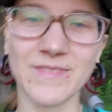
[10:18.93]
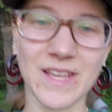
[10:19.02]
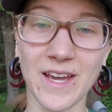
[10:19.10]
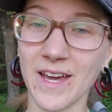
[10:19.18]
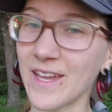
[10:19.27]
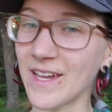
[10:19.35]

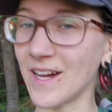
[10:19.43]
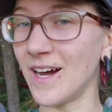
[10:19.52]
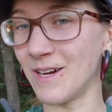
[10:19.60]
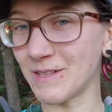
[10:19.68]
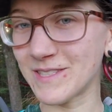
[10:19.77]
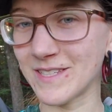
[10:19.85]
I
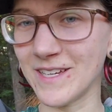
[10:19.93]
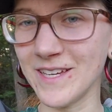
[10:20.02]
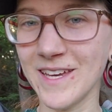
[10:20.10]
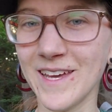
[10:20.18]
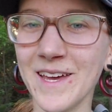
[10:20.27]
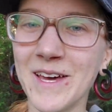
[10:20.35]
got to
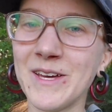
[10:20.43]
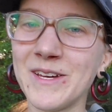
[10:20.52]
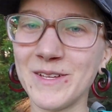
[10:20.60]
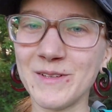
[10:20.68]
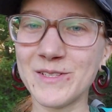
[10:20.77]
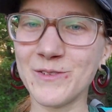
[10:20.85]

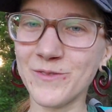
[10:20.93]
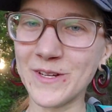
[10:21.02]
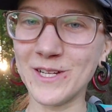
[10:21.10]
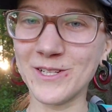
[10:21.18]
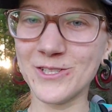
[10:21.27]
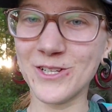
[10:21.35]

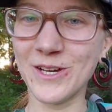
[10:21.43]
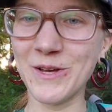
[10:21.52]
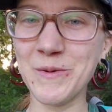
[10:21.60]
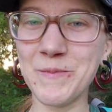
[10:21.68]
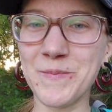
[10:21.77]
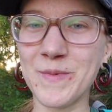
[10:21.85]
finish
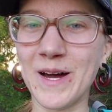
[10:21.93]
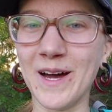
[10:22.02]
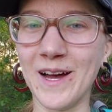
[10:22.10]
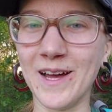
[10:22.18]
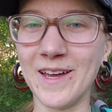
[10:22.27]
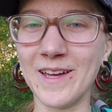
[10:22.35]

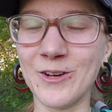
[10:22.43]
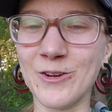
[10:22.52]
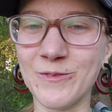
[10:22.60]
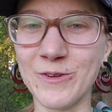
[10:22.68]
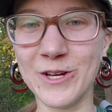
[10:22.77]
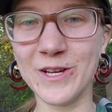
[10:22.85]
my
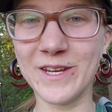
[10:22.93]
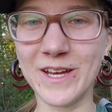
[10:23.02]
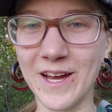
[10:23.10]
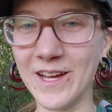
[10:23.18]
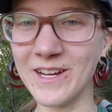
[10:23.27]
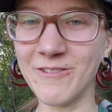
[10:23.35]
grid
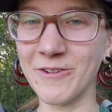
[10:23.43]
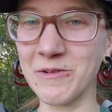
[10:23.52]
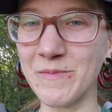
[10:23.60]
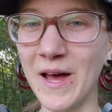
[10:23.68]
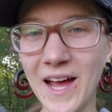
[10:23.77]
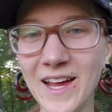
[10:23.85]
hike for
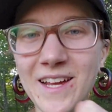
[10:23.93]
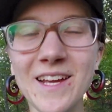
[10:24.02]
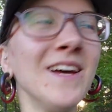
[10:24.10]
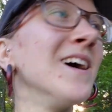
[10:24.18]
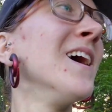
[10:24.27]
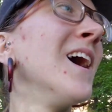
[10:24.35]
May.
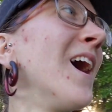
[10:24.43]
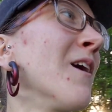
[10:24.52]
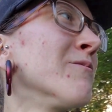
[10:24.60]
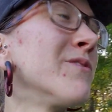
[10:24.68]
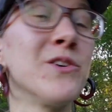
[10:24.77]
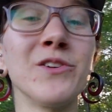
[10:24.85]

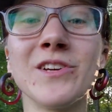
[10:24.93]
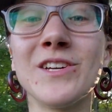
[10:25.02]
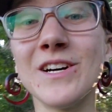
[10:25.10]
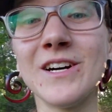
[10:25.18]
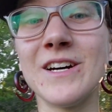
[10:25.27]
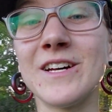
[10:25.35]
I'm feeling
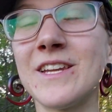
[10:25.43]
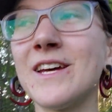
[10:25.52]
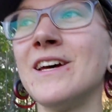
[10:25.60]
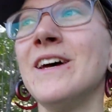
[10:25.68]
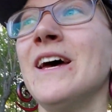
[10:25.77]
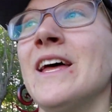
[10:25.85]

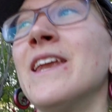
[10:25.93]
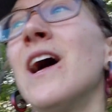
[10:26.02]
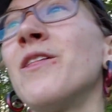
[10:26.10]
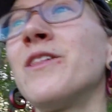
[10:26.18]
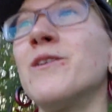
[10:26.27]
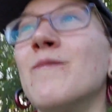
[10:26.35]
good
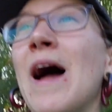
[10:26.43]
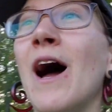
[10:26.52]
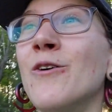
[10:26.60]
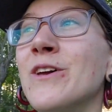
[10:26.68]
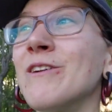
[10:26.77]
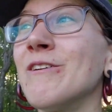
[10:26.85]
now that I'm
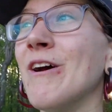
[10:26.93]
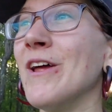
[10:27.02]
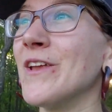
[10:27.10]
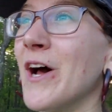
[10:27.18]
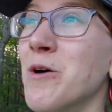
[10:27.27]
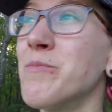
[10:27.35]
out here
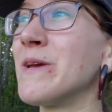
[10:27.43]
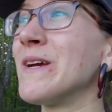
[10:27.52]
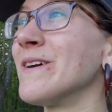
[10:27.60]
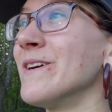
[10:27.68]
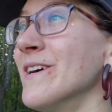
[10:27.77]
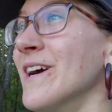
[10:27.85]
and up
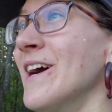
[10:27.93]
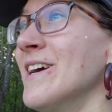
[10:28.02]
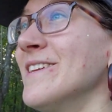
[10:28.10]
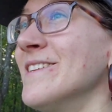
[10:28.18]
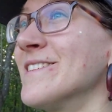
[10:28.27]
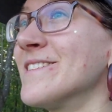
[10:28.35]
here
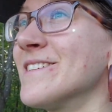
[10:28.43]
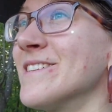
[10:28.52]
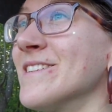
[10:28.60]
and